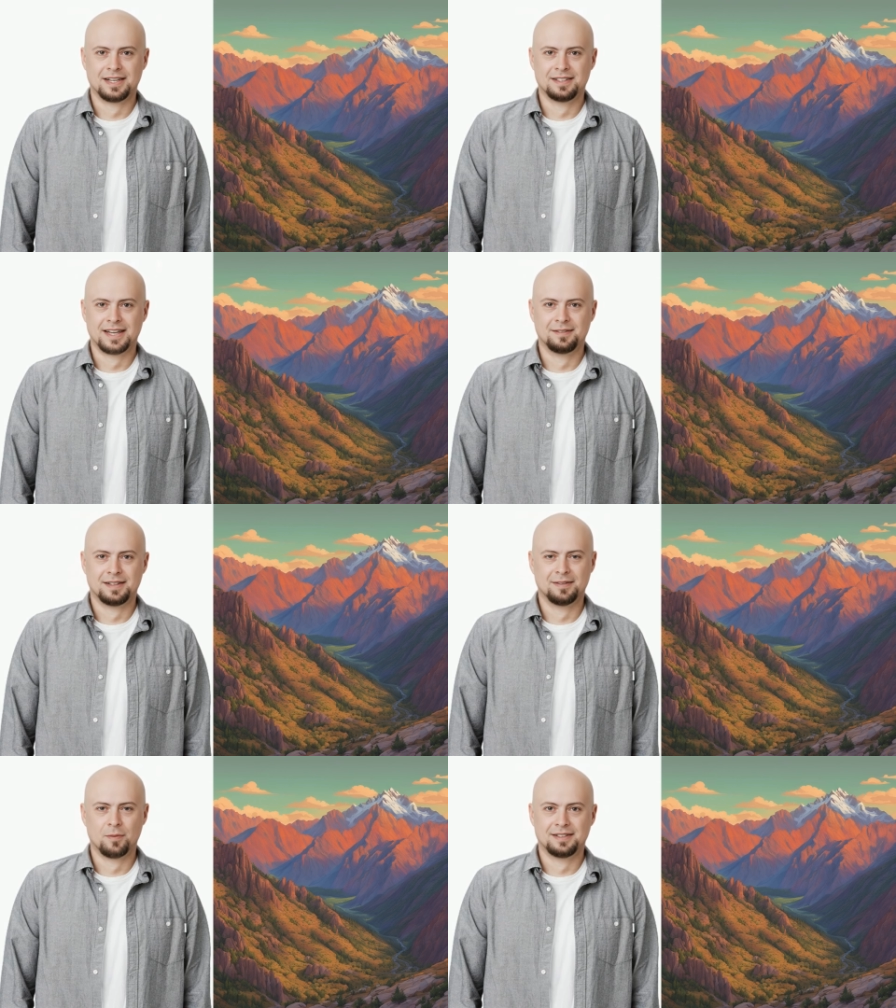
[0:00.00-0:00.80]

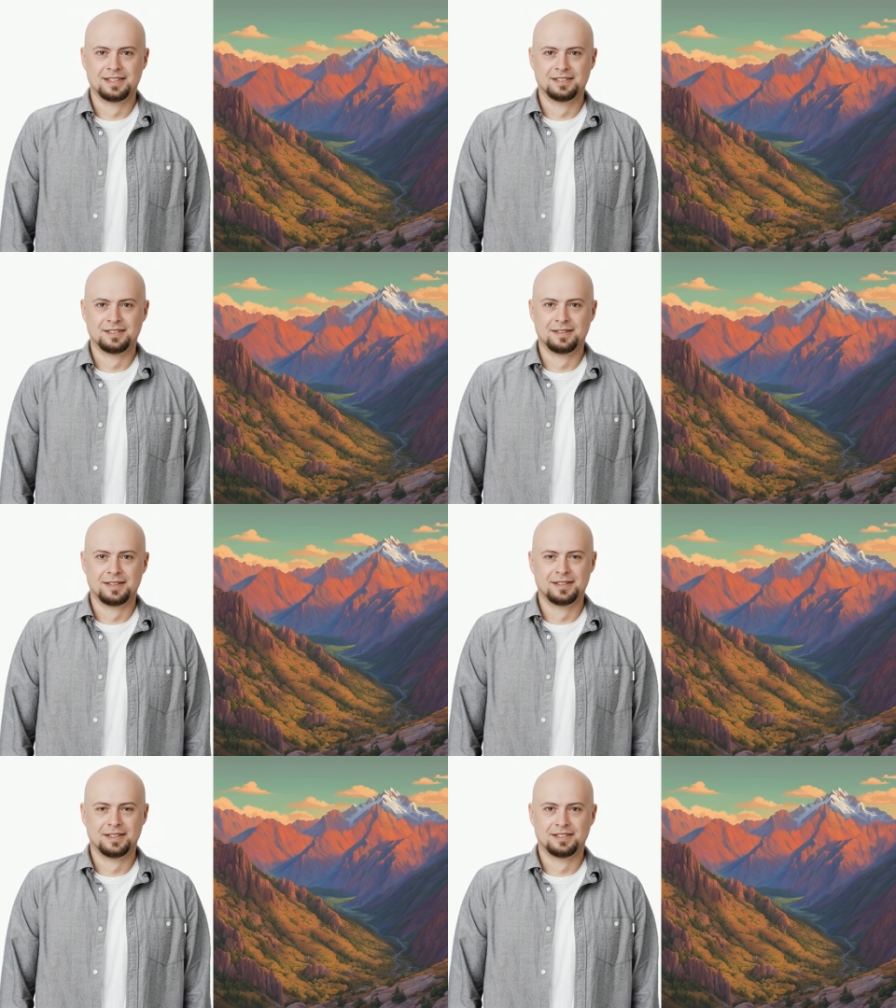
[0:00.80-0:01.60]
carrying with it
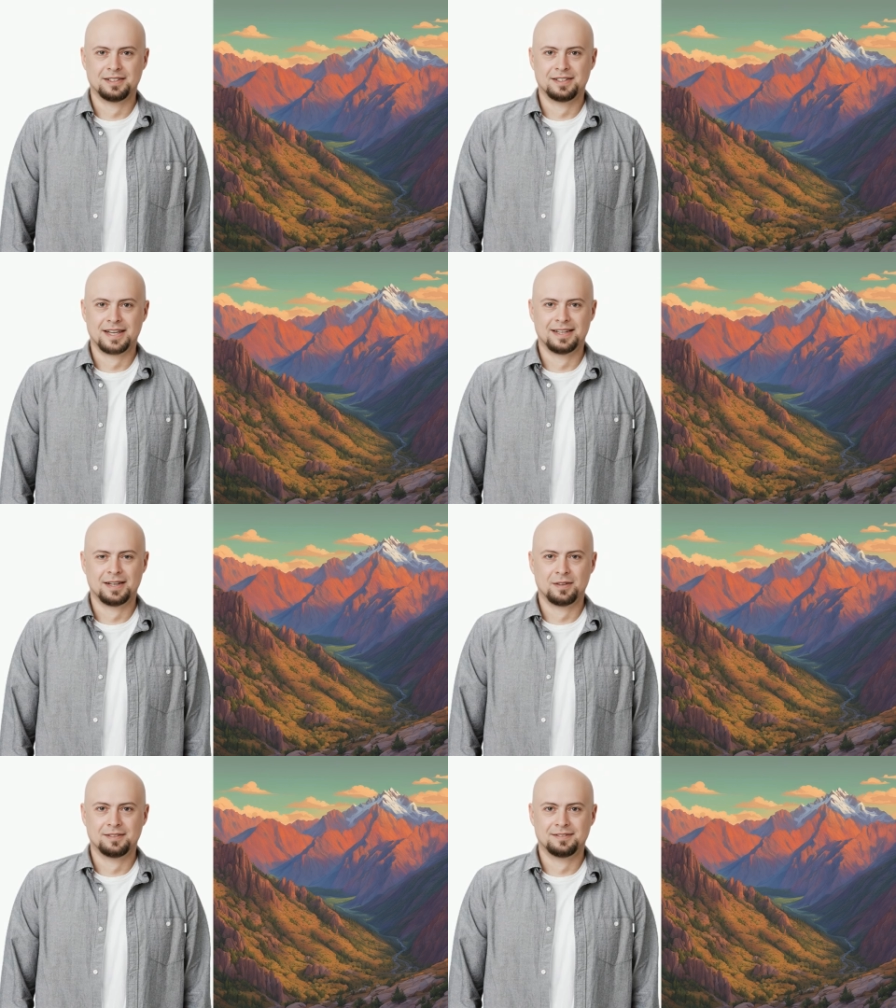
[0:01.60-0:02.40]
the distant
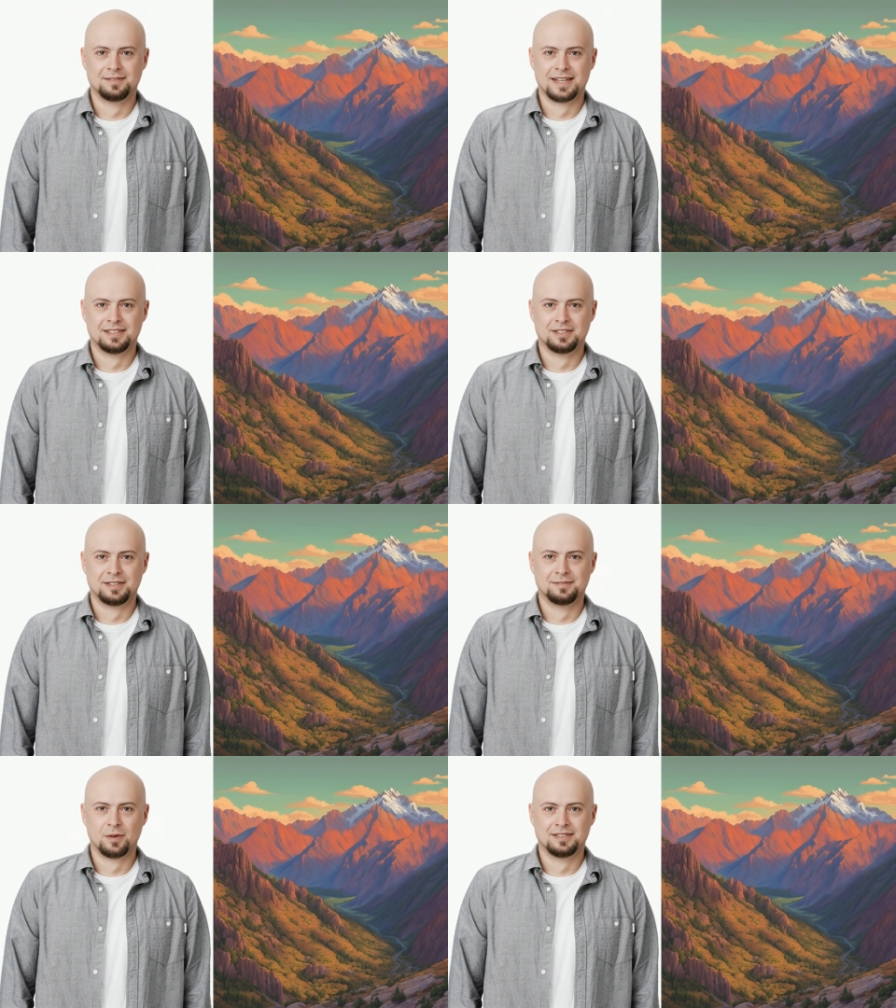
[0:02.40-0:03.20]
echoes of
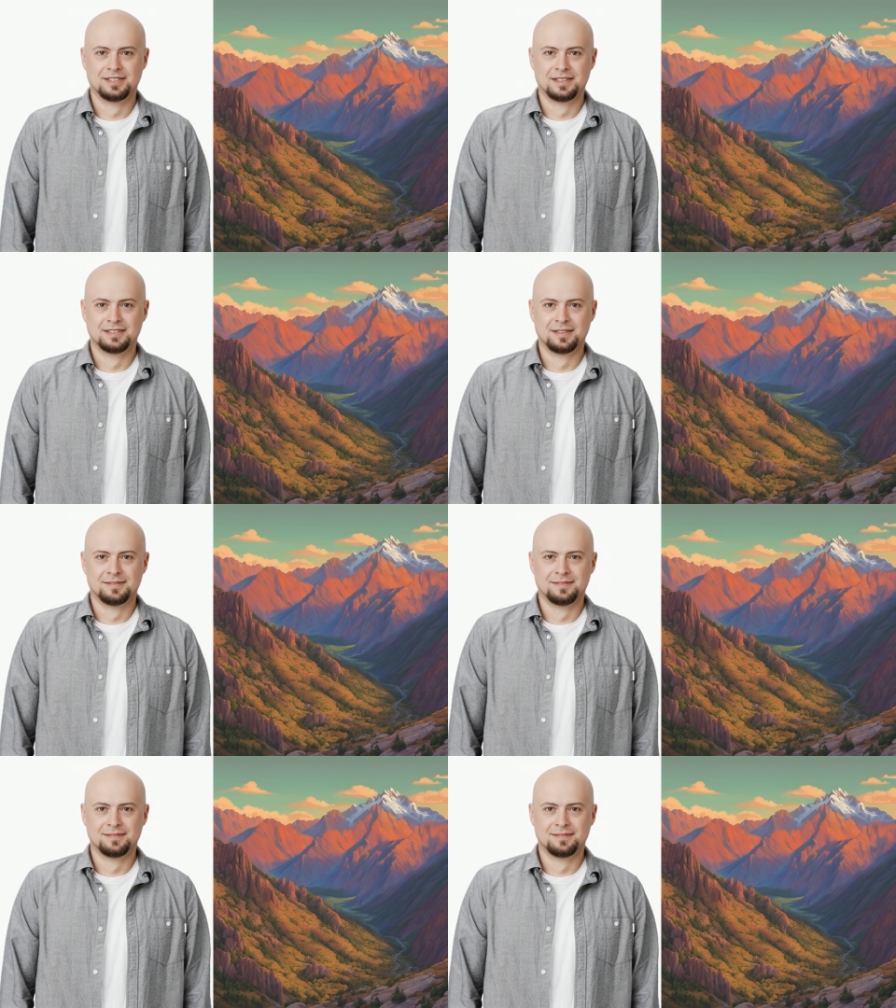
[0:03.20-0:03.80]
ancient voices.